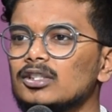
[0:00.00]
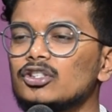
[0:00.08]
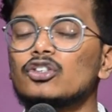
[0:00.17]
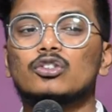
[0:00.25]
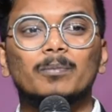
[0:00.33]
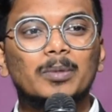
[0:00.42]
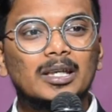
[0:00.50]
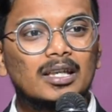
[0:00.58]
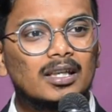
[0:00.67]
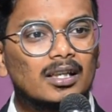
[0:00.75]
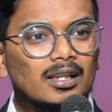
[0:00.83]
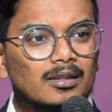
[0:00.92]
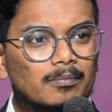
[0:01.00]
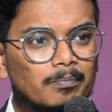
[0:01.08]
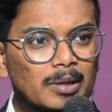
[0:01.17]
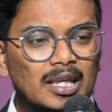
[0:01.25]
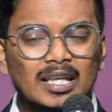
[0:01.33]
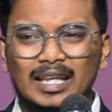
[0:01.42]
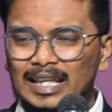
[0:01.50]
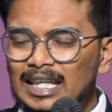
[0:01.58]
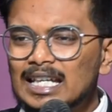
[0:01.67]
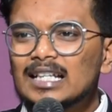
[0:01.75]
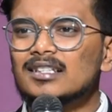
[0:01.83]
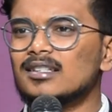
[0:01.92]
just to be
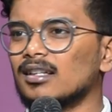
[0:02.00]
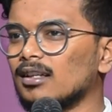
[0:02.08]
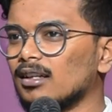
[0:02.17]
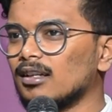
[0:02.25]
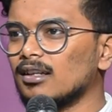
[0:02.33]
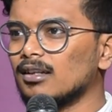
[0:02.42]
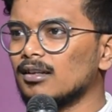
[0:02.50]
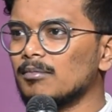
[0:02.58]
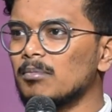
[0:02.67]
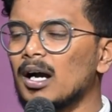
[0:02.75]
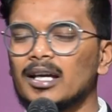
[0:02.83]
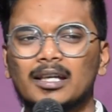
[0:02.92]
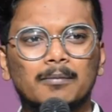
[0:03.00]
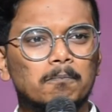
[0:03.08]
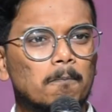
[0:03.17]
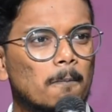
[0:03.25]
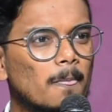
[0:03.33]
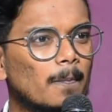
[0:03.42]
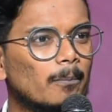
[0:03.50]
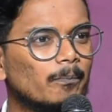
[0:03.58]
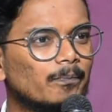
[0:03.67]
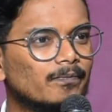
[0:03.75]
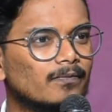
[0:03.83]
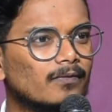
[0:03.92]
healed by Him.
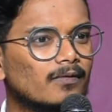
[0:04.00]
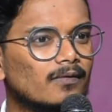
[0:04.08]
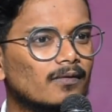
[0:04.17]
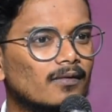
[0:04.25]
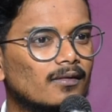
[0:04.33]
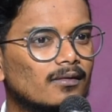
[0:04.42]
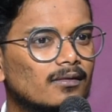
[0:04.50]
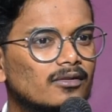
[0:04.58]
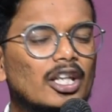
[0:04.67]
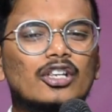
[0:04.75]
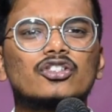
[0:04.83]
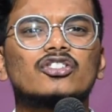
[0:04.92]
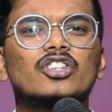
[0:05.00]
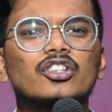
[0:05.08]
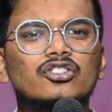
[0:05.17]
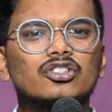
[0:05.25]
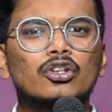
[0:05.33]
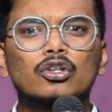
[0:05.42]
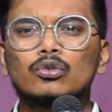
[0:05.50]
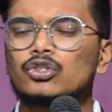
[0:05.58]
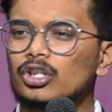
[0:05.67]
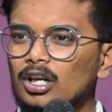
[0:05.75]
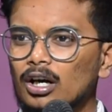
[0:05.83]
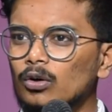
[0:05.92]
There is such a
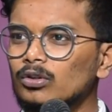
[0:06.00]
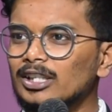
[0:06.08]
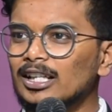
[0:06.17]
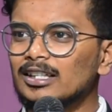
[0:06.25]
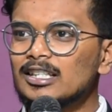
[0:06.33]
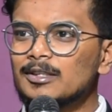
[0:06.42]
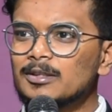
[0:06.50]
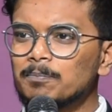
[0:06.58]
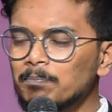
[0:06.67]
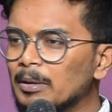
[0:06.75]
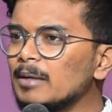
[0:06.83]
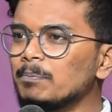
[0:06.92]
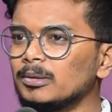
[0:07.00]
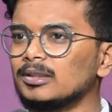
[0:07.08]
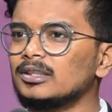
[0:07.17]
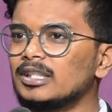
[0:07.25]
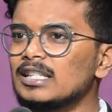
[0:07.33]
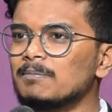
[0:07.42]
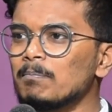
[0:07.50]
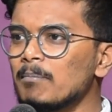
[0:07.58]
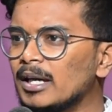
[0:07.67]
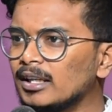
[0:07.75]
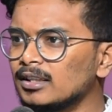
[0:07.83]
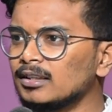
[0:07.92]
huge crowd that these people, these
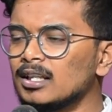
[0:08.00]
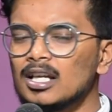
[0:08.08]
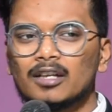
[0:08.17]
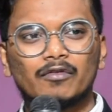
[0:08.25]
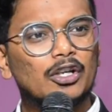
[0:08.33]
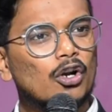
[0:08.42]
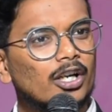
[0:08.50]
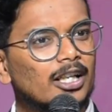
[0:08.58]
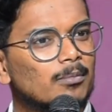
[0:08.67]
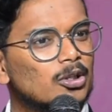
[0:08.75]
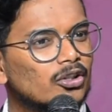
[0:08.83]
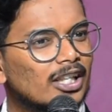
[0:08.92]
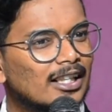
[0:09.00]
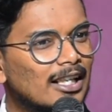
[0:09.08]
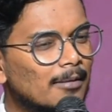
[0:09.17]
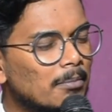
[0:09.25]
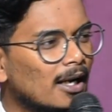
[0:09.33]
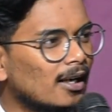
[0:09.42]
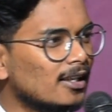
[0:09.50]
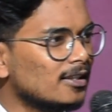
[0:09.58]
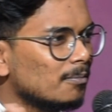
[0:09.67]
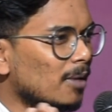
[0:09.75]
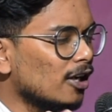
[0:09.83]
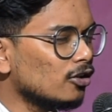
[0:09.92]
men, were not able to get that
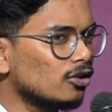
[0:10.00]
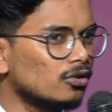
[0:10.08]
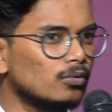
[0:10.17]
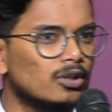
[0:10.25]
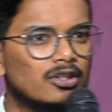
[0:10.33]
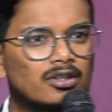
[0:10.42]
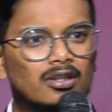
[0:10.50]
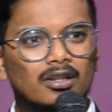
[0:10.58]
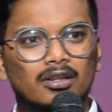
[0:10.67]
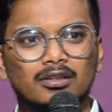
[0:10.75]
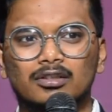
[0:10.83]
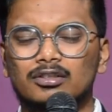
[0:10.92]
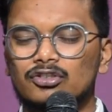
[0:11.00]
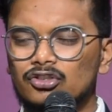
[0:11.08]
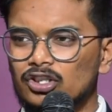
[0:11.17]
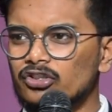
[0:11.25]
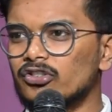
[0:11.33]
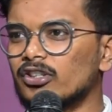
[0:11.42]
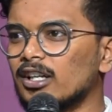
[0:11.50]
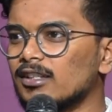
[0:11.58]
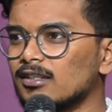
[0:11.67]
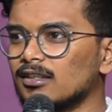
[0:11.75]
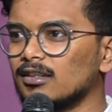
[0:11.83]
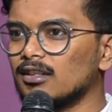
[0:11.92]
paralyzed man towards Jesus
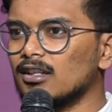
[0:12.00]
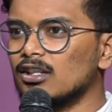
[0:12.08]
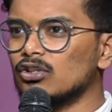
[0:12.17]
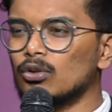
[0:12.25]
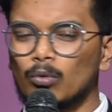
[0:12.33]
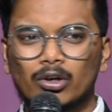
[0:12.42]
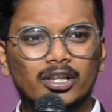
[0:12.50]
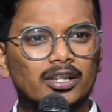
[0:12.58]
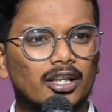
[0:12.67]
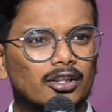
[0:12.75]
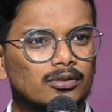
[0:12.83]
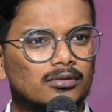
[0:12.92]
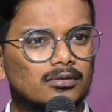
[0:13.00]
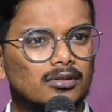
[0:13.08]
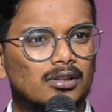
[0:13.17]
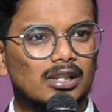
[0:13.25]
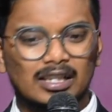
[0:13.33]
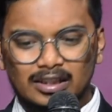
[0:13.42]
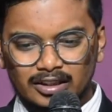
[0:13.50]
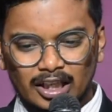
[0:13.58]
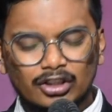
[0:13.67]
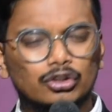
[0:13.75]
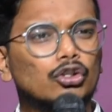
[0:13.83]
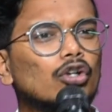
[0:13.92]
Christ. So what did they do?
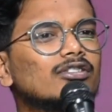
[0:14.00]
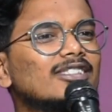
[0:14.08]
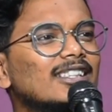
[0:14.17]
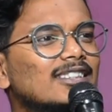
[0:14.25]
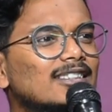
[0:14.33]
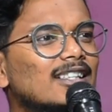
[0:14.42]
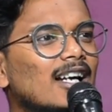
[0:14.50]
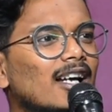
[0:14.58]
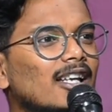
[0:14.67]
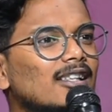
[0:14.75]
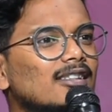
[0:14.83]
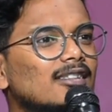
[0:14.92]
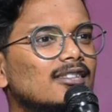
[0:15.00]
They took this guy